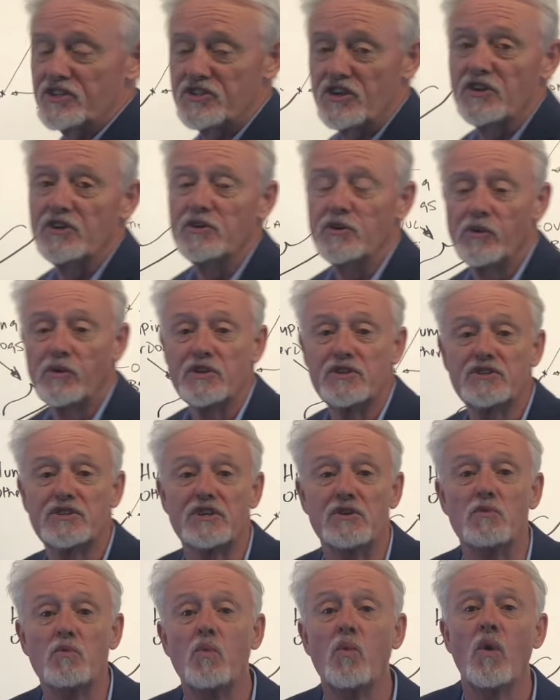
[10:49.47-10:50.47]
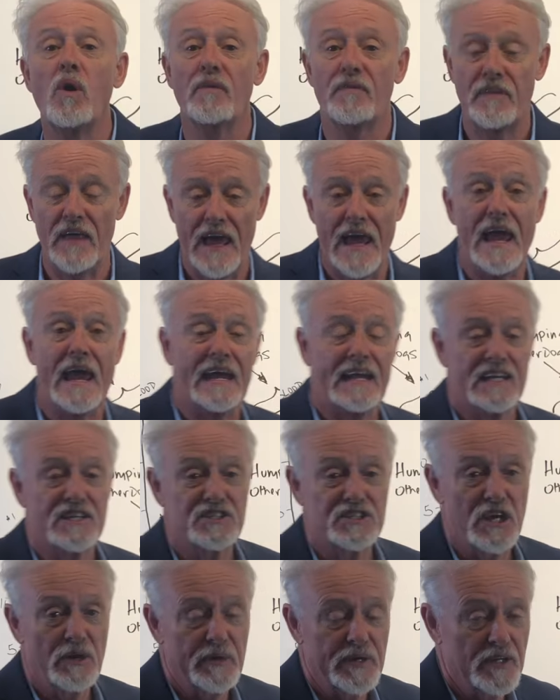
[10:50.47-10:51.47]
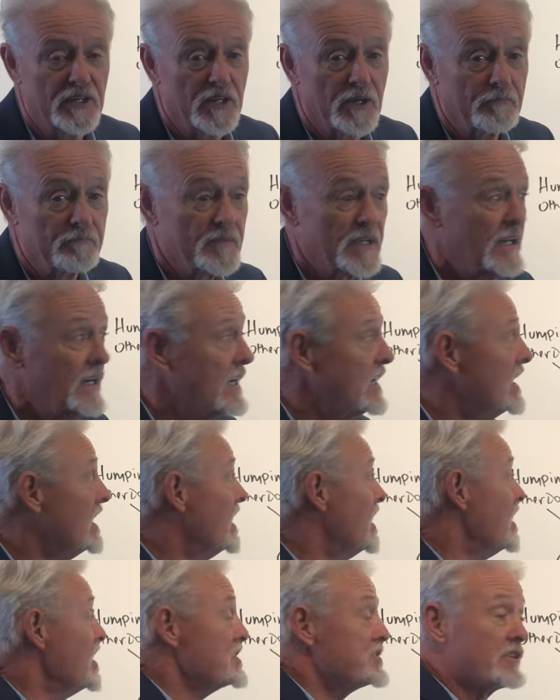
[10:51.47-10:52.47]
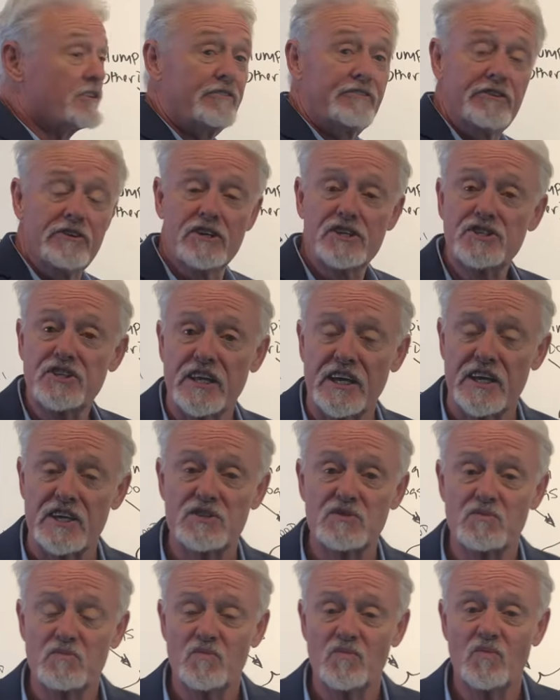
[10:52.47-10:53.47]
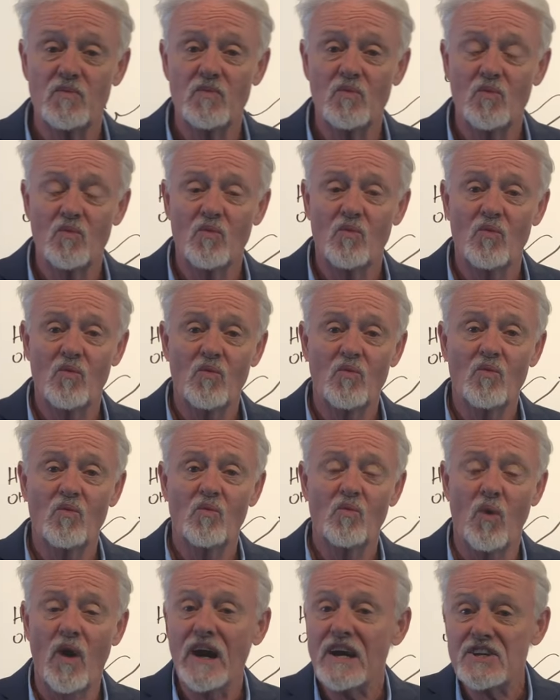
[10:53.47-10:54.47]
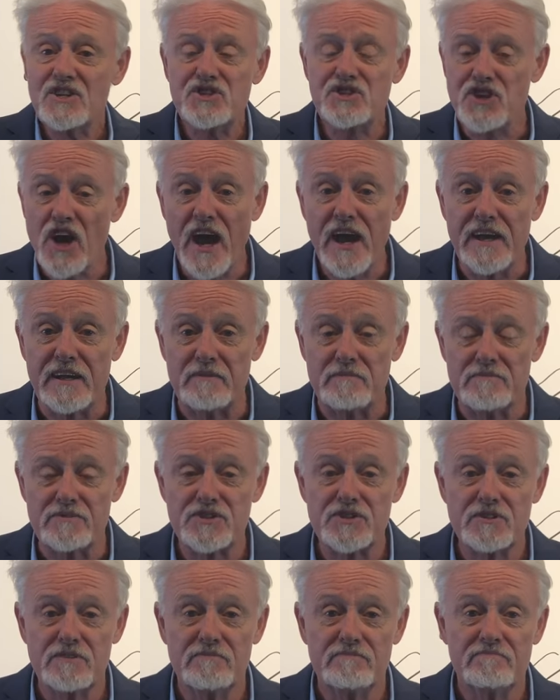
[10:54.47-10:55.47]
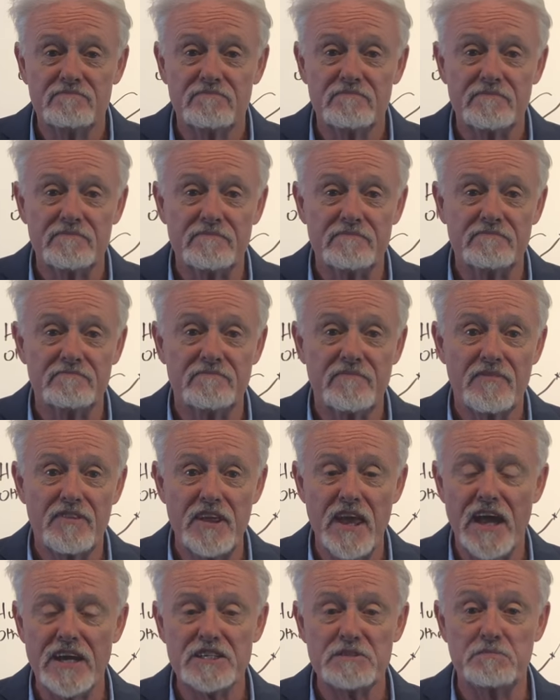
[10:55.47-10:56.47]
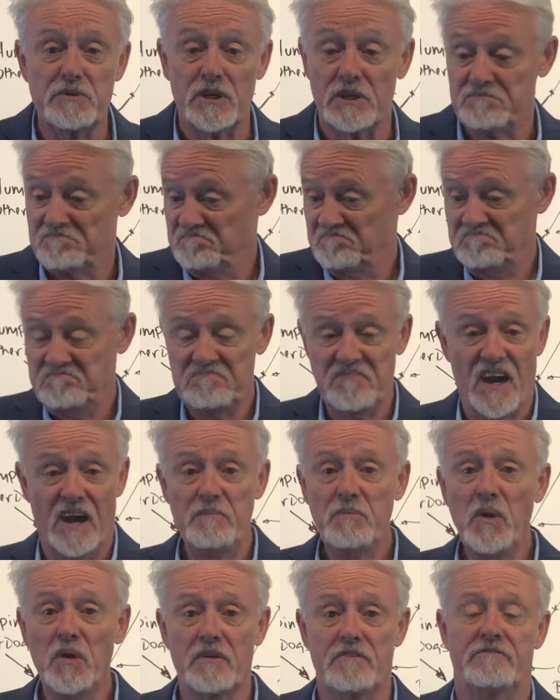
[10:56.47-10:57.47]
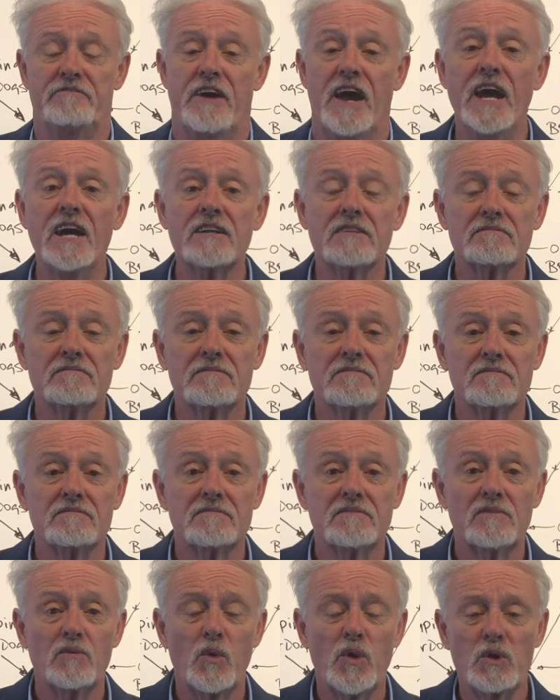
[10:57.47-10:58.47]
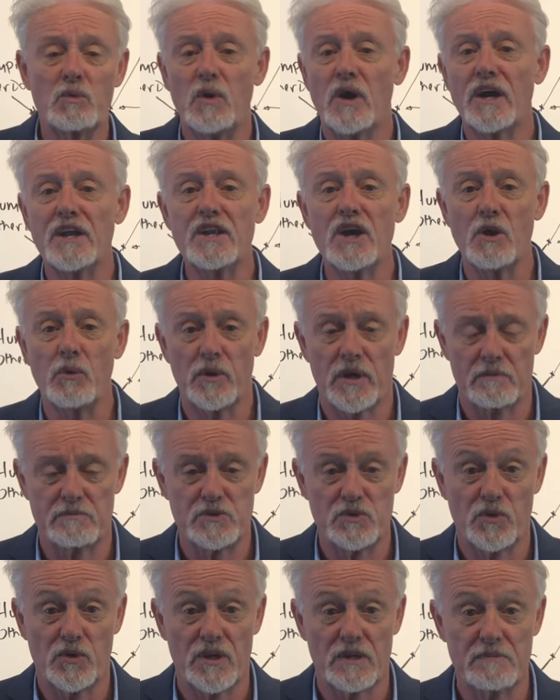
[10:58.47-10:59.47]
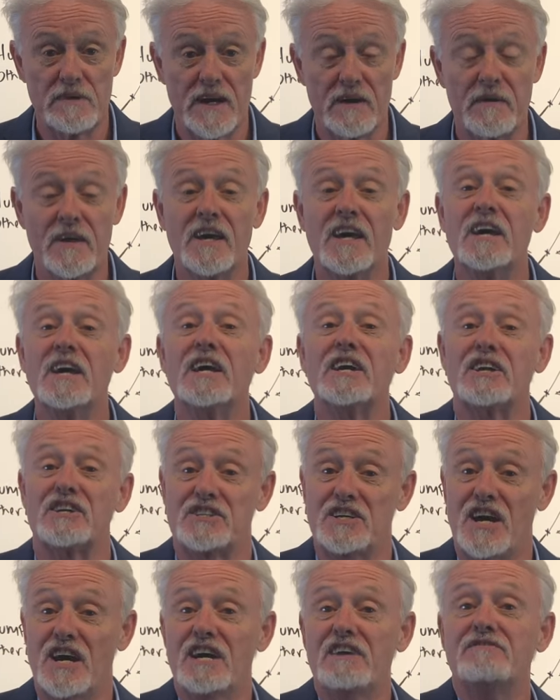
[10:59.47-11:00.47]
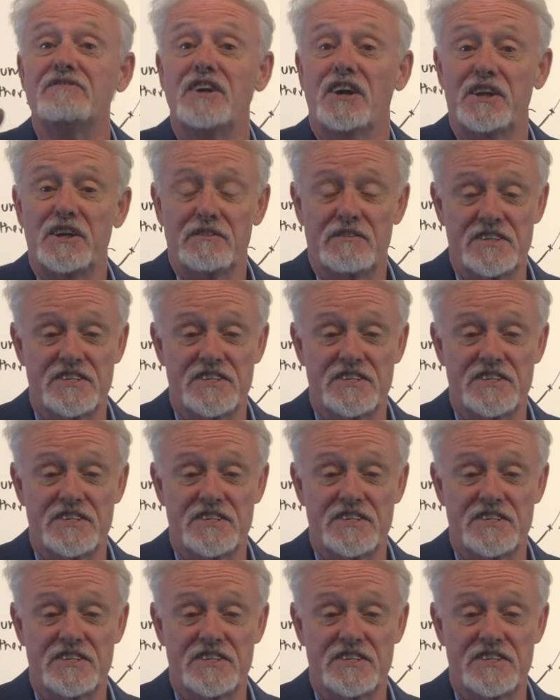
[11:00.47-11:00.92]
so you can see what the heck is going on. So the first thing is, why is James the expert? I'm not a vet. What do I know what I'm talking about? Because I've done over